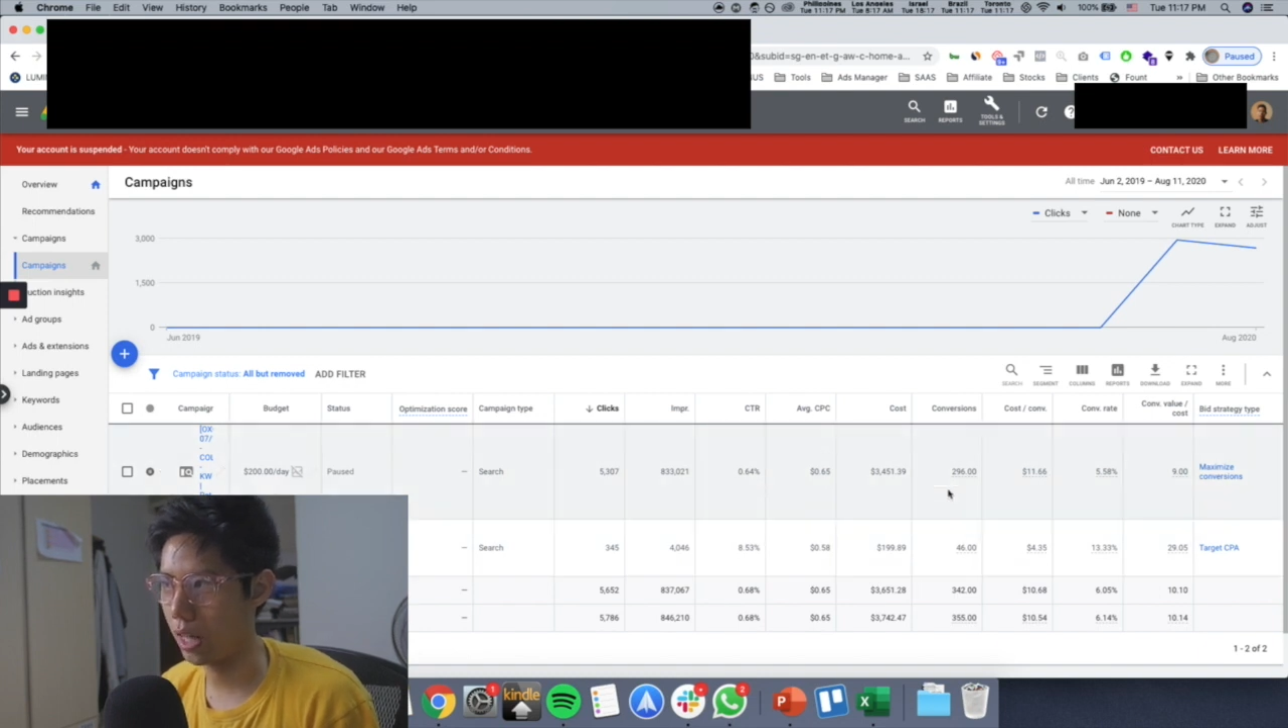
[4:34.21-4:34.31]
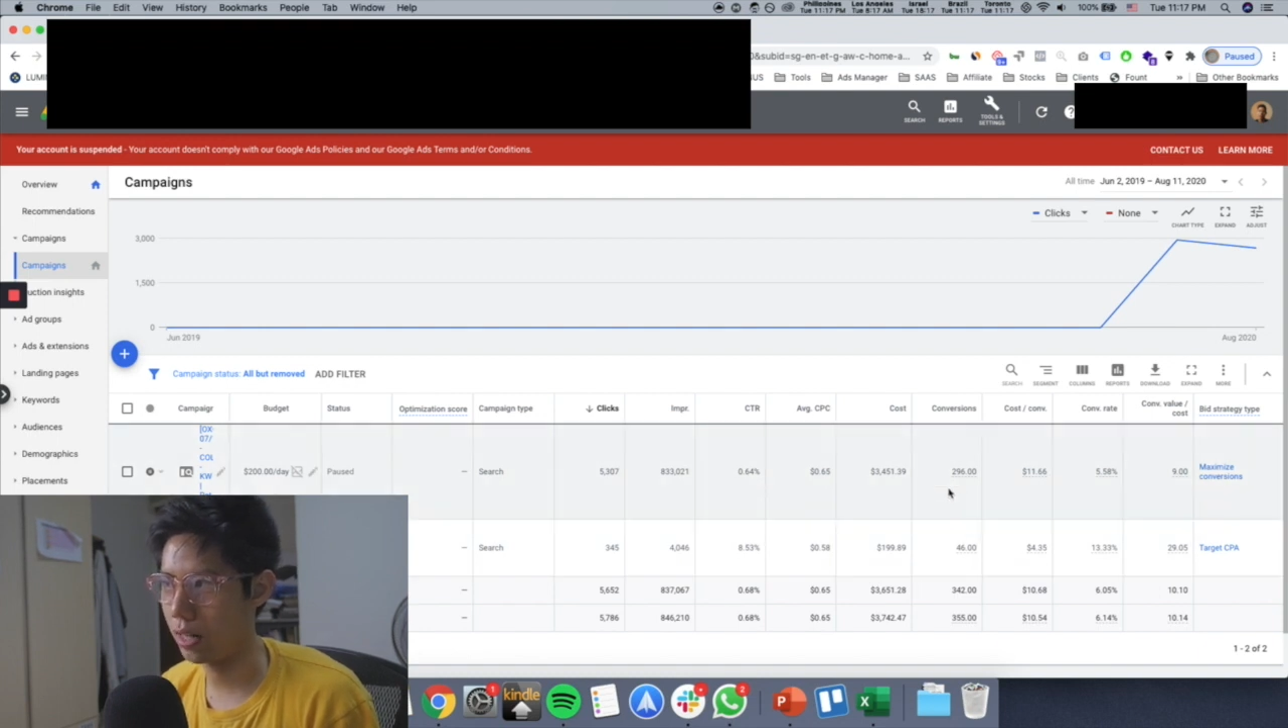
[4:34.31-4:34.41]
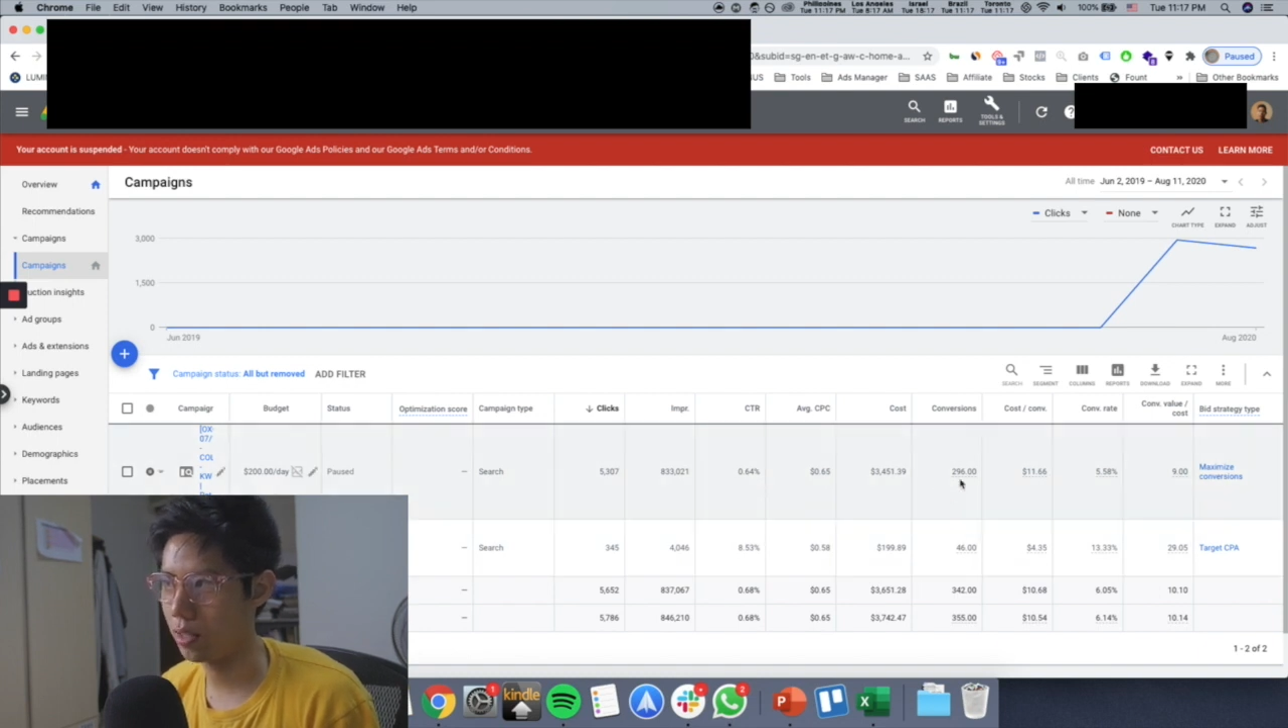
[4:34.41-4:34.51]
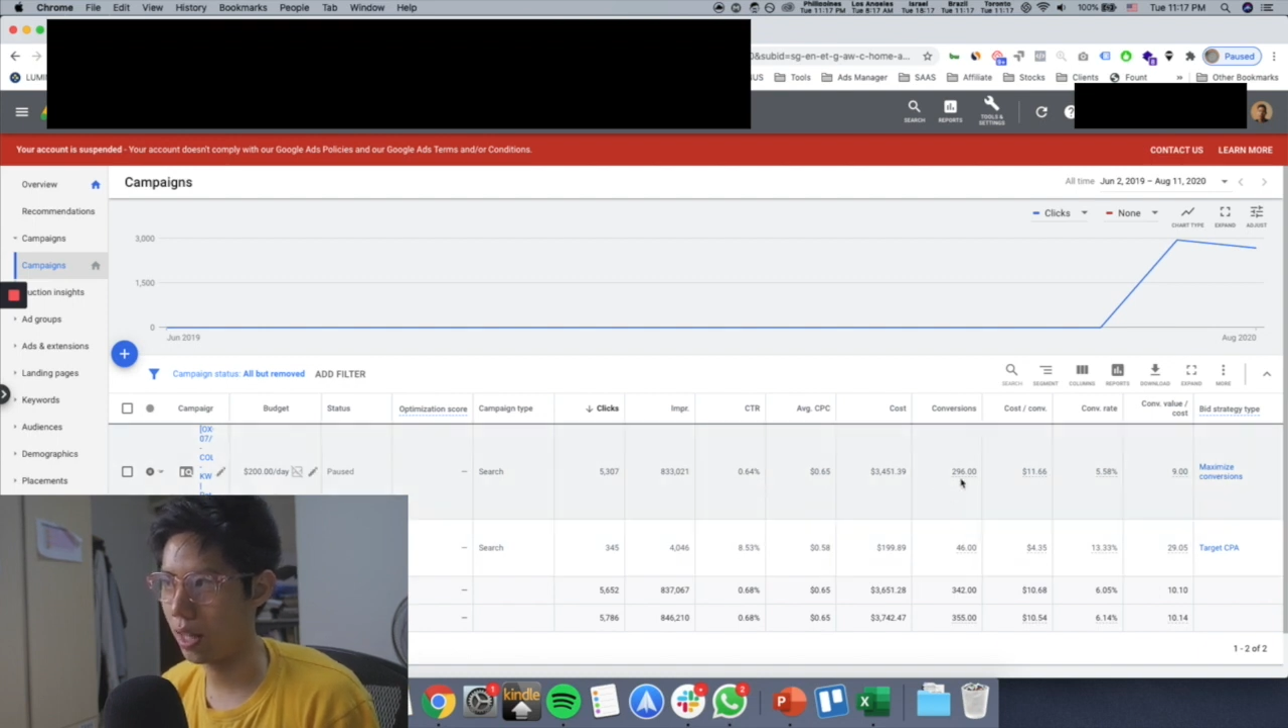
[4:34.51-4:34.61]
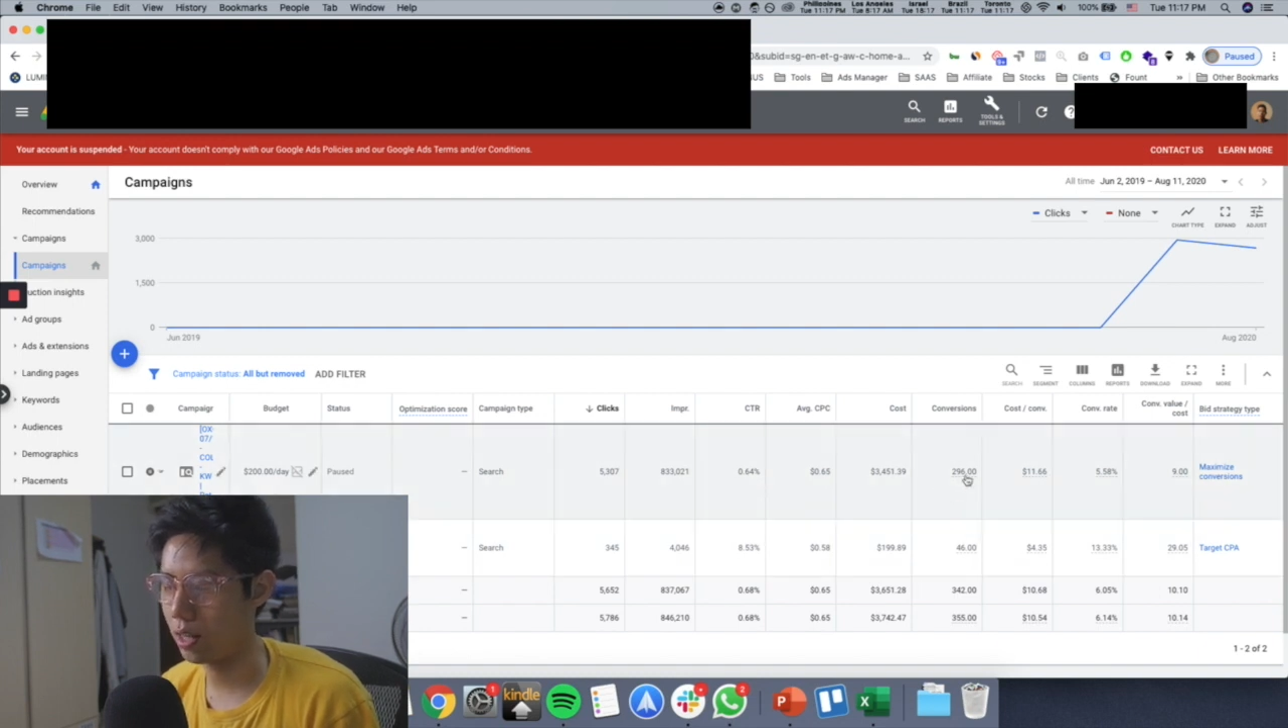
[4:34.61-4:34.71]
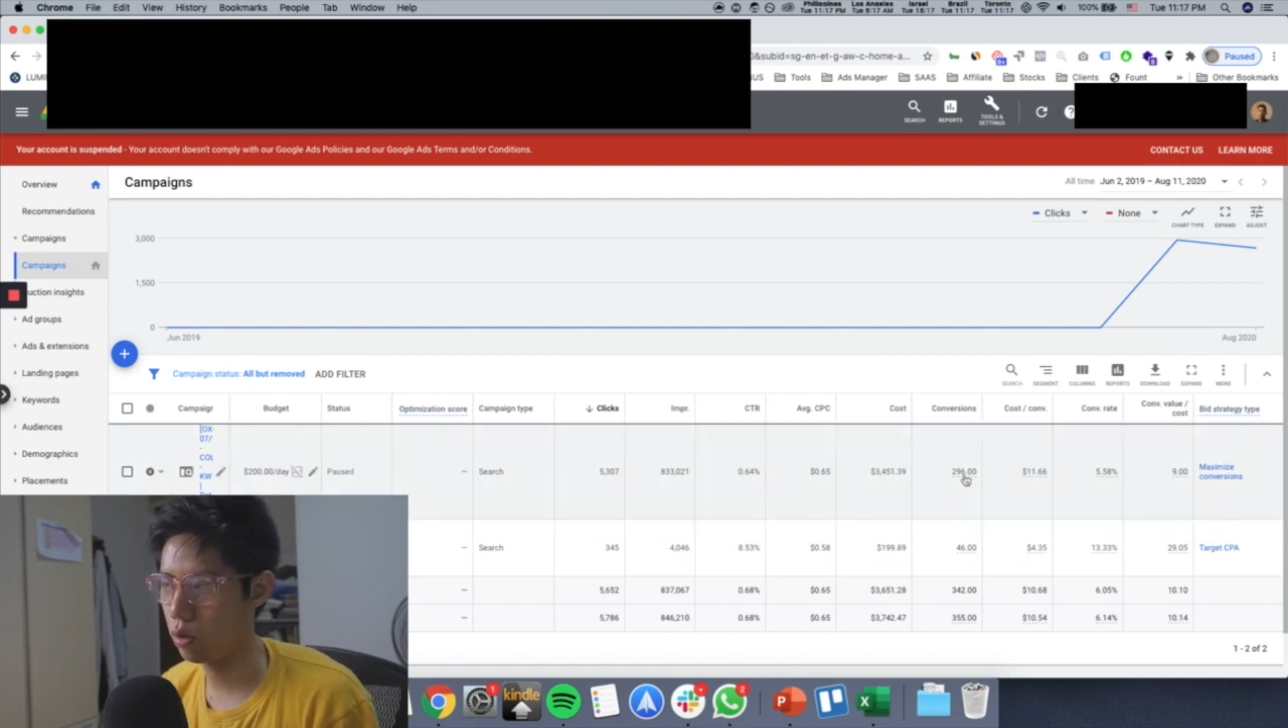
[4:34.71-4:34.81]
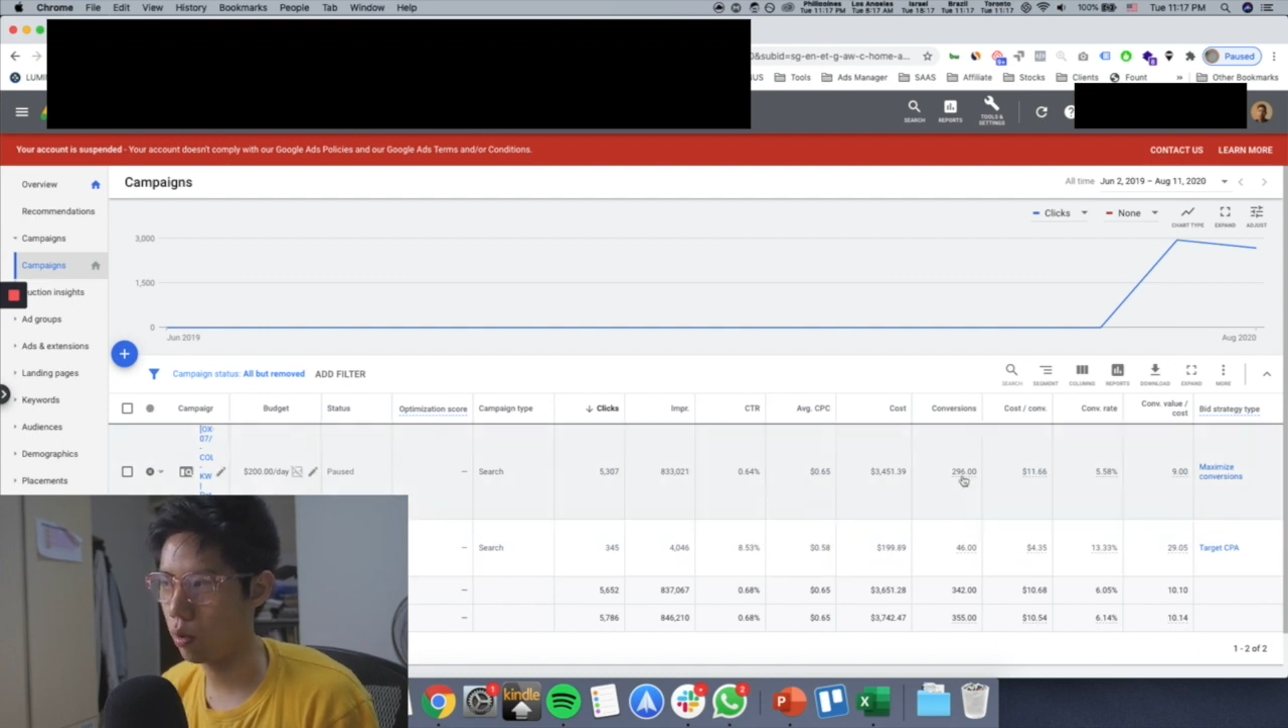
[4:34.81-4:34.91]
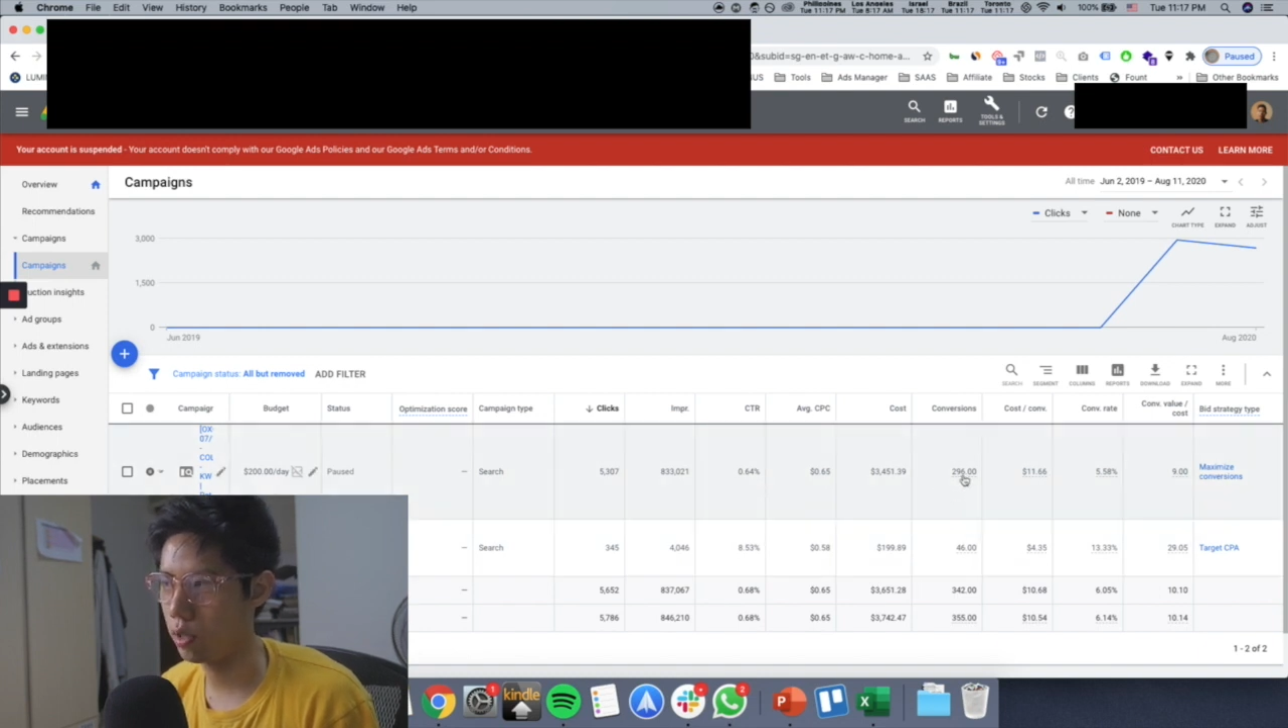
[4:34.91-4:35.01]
getting getting two